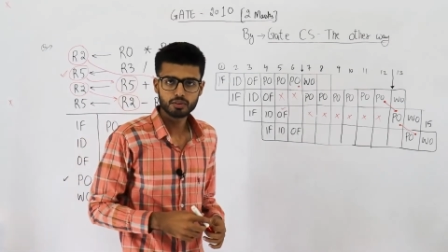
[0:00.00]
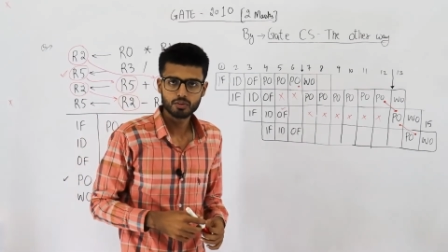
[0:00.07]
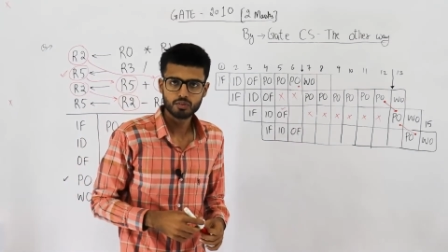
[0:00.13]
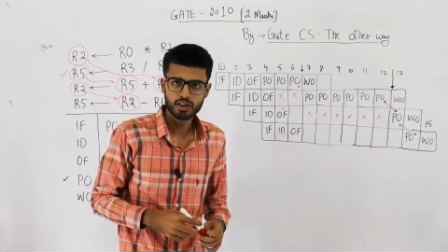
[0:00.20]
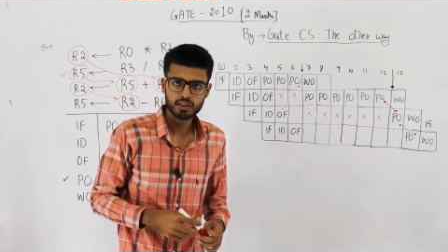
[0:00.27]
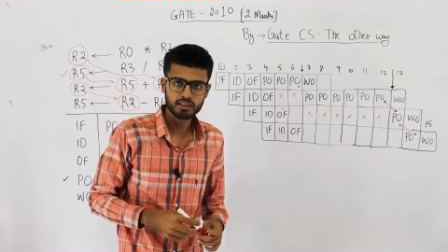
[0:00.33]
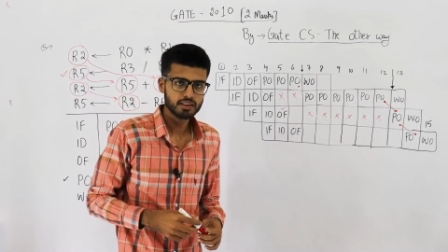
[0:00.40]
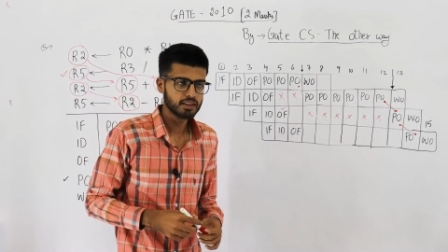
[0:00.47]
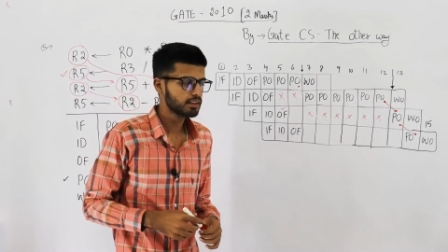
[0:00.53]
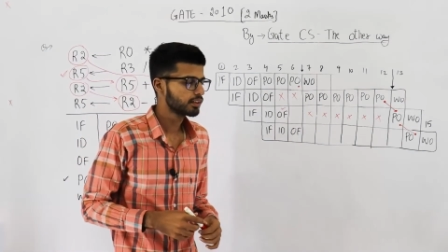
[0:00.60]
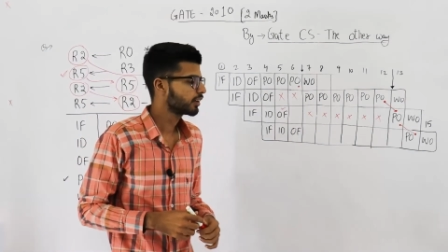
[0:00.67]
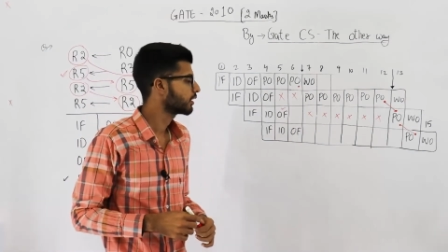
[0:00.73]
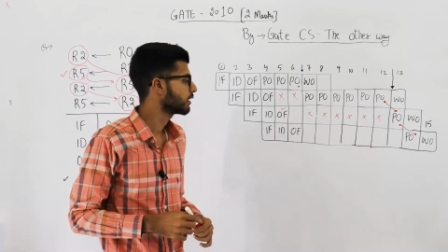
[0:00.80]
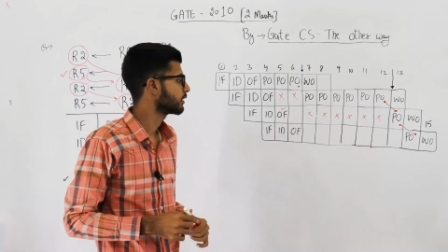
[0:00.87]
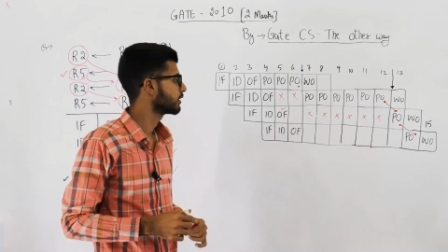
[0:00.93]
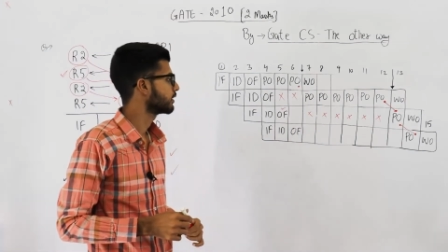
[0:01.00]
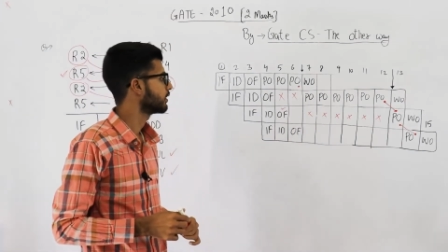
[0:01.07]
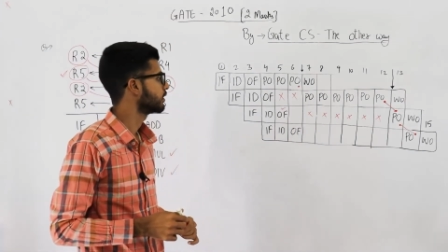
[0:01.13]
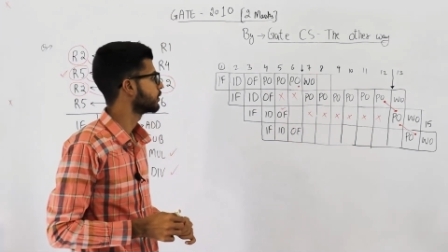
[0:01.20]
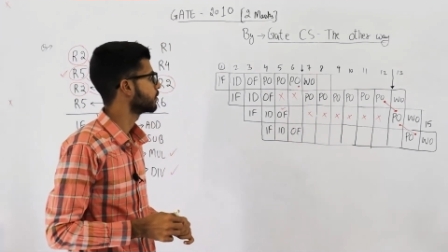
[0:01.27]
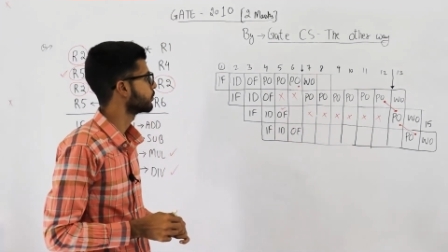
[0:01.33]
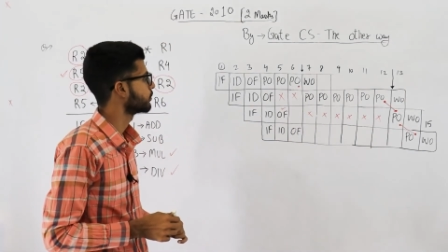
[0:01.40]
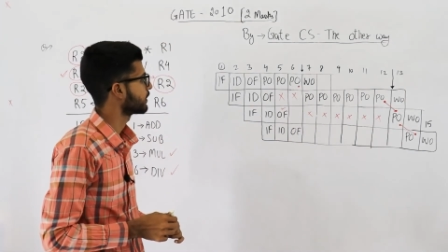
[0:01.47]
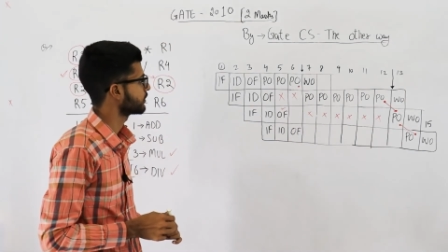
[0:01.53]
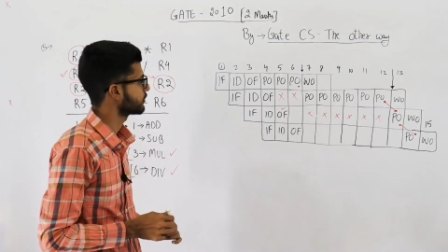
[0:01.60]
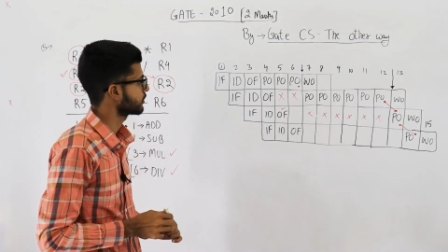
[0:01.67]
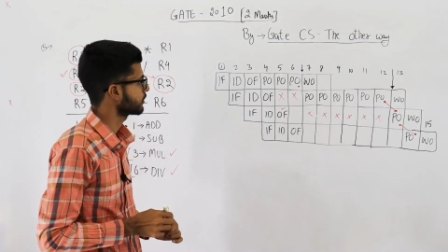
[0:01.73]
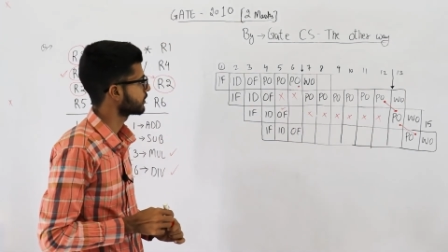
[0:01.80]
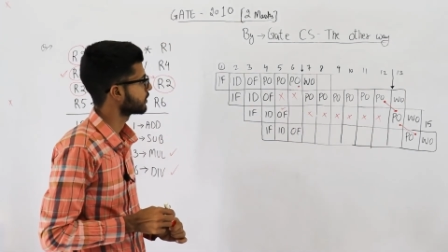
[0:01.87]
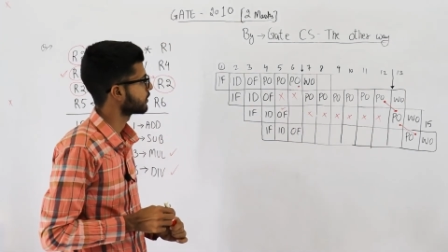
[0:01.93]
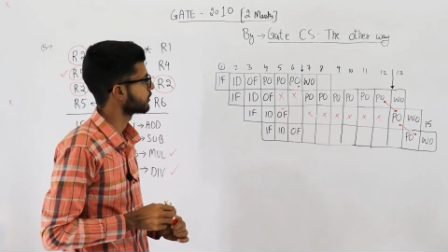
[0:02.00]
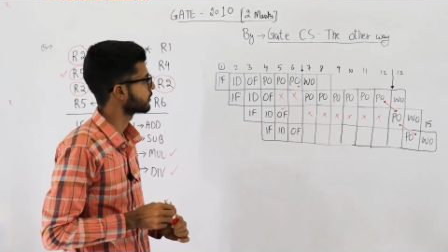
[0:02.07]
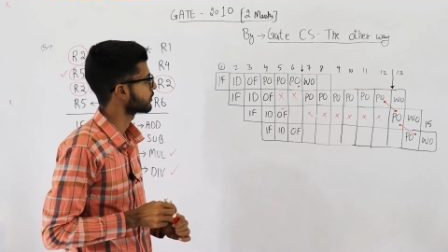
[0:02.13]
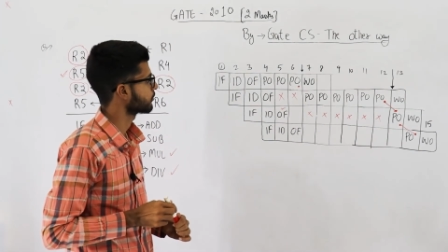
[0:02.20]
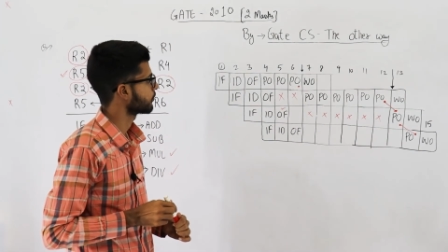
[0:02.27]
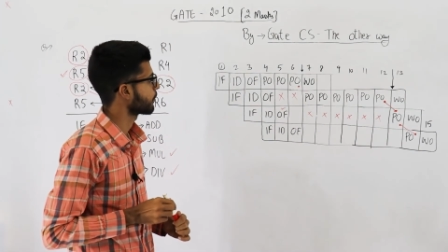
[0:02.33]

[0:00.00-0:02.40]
so one thing that I need to mention is